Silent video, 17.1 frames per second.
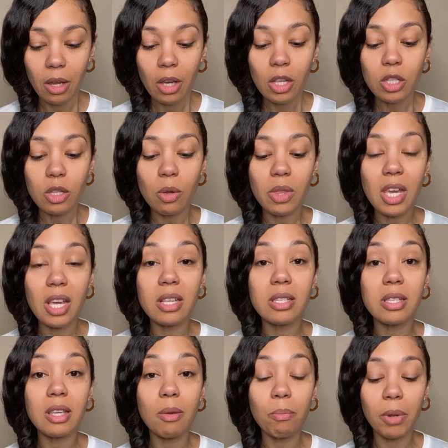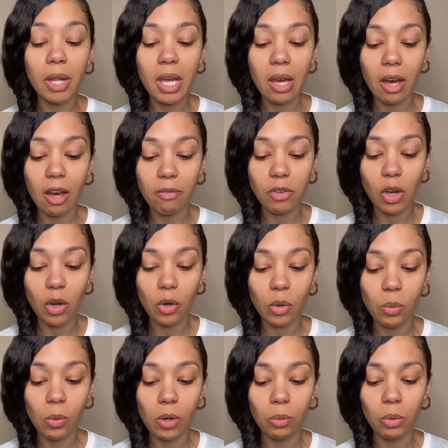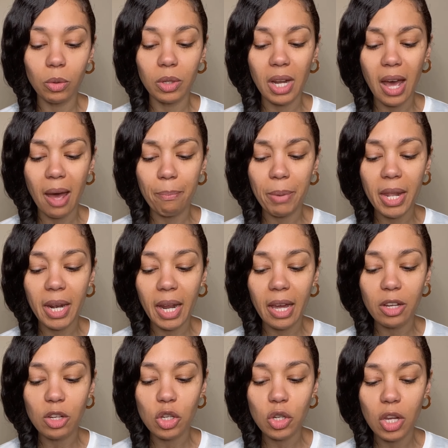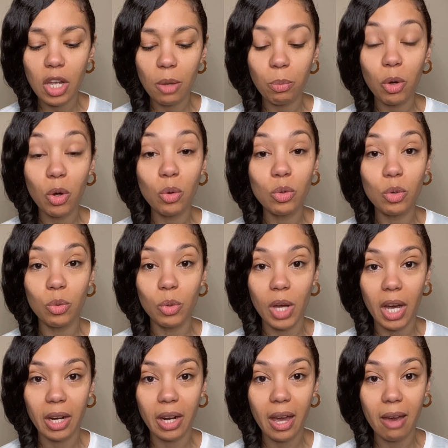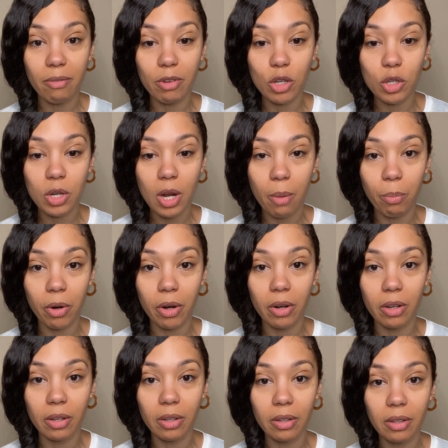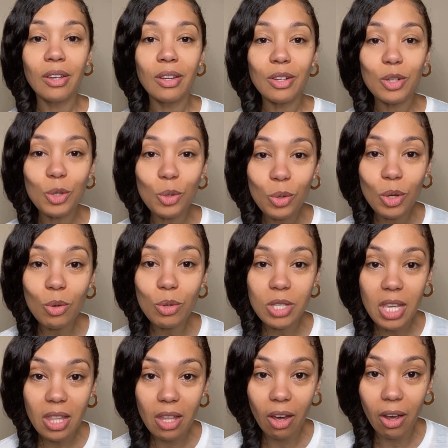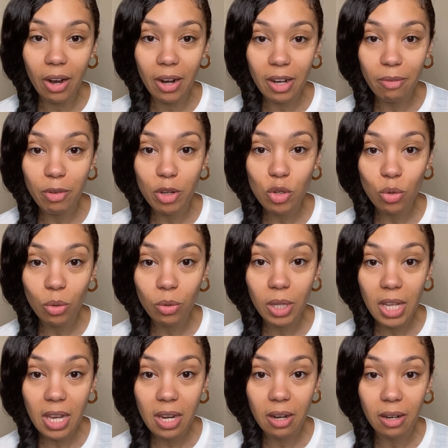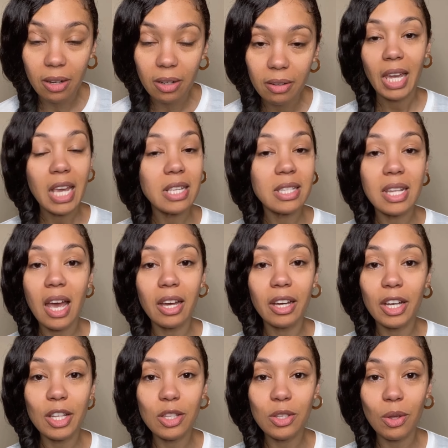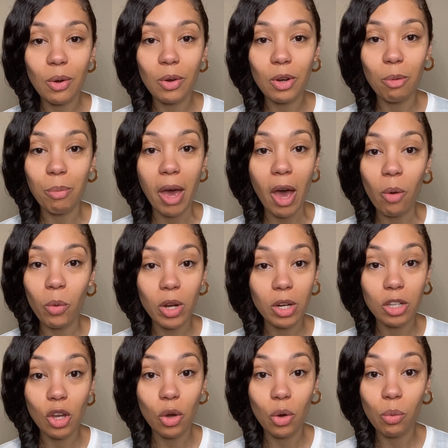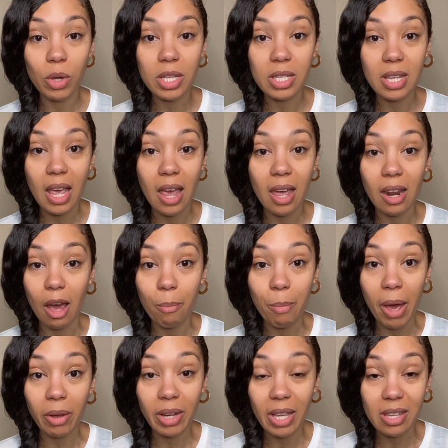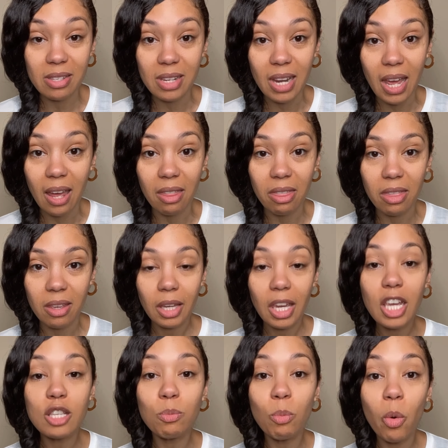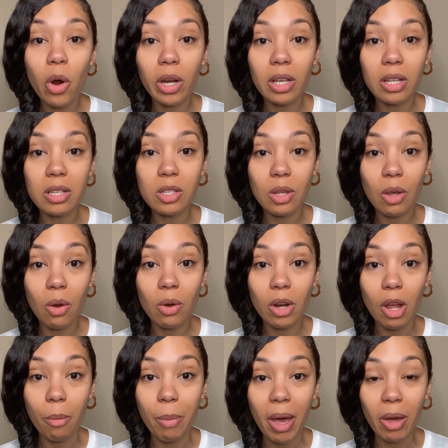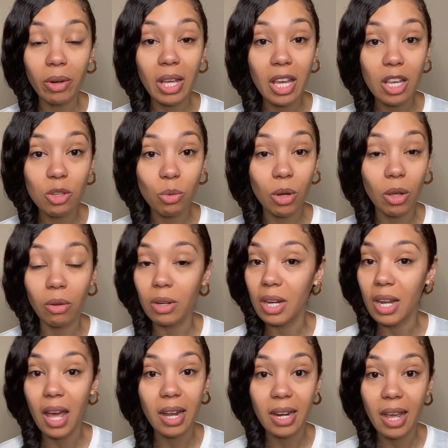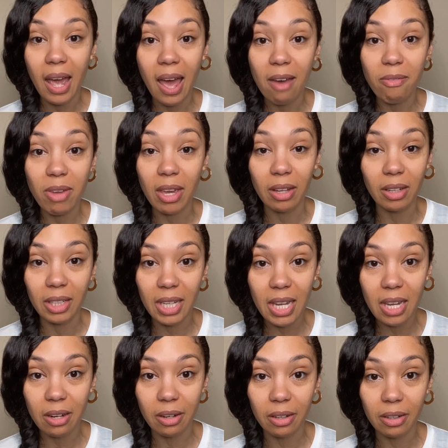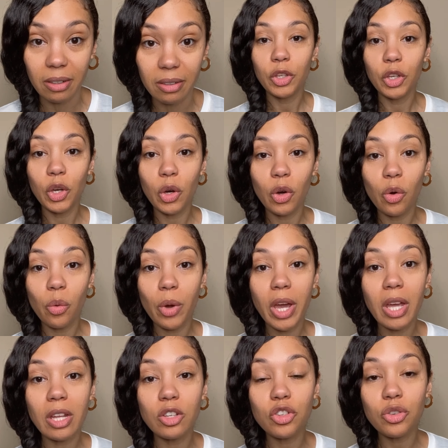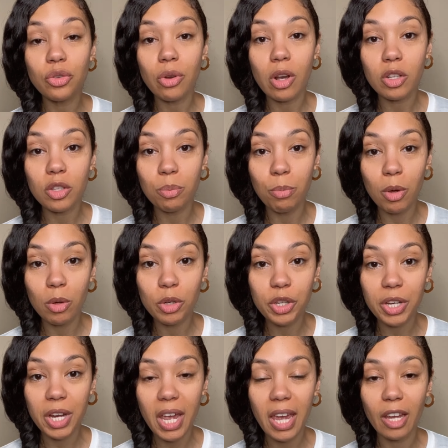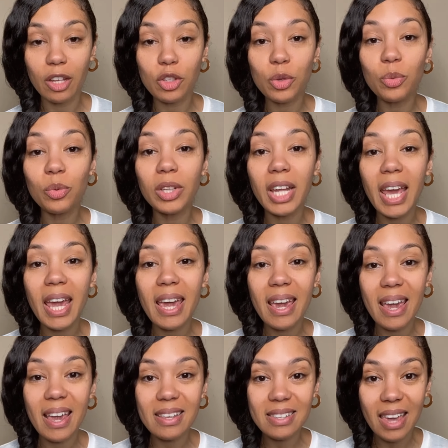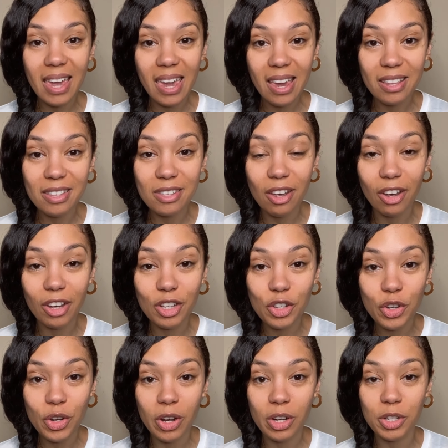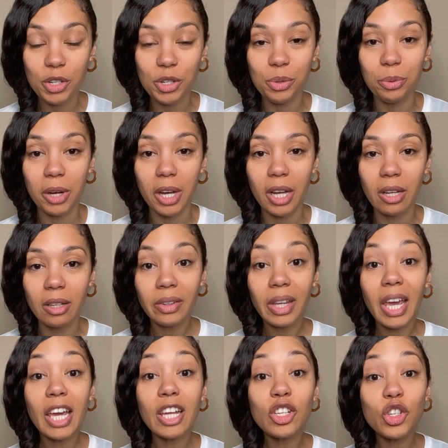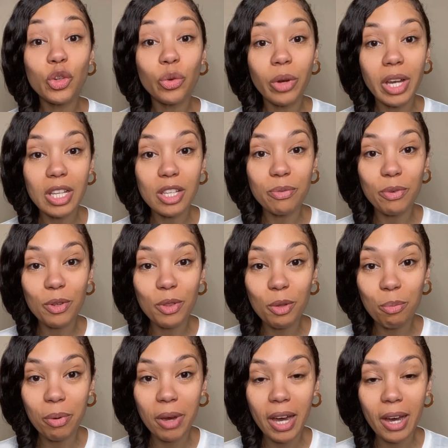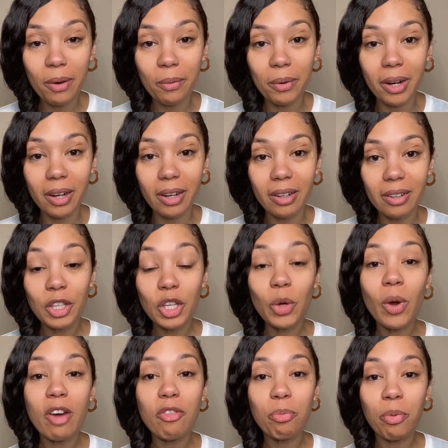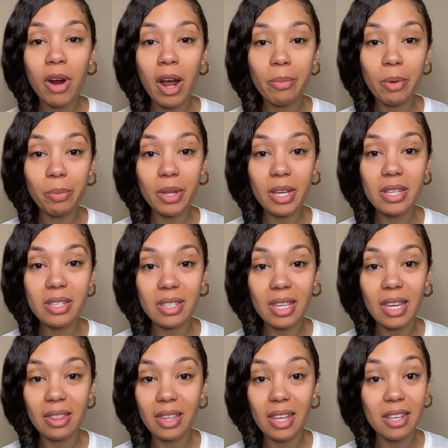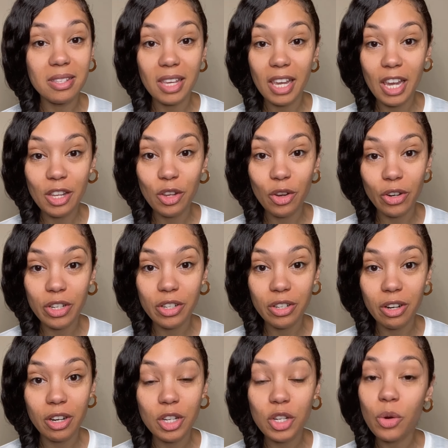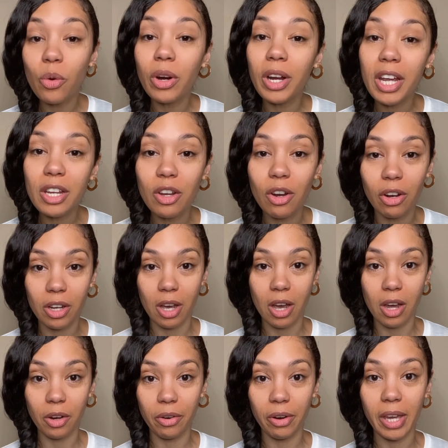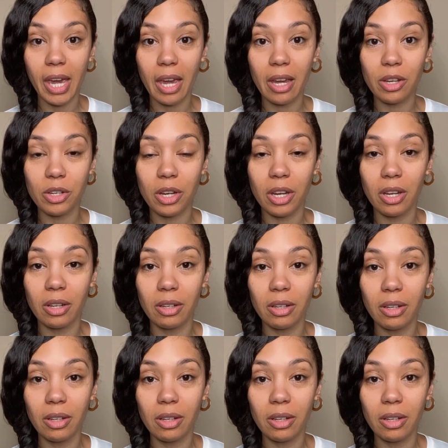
So the assembly of Yahuwah will not be like sheep who do not have a shepherd. Do you see the heart of a true leader? He's not concerned about what Yahuwah said about his death. He's more concerned about Israel not having a leader. Yahuwah instructs Moshe to lay his hands on Joshua and transfer the power. You have probably seen this in your church or in your congregation.